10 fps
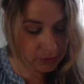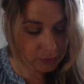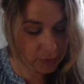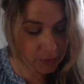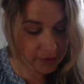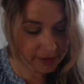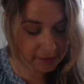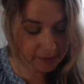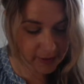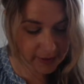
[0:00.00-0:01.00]
roaring
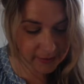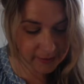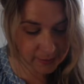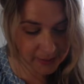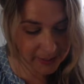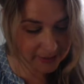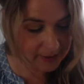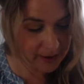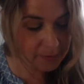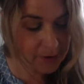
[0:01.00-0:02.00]
fires to be lit
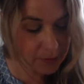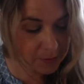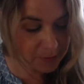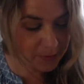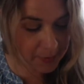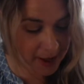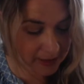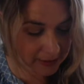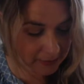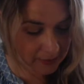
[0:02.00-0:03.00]
in every room of the
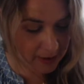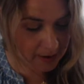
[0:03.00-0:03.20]
palace.